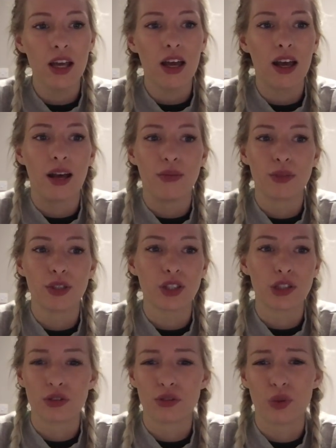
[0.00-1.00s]
because I
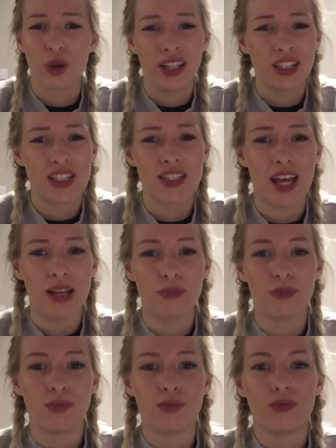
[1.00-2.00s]
sort of weighed the
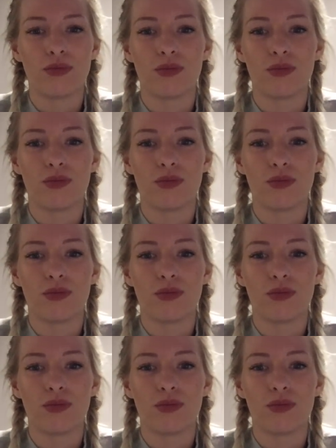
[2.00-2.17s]
same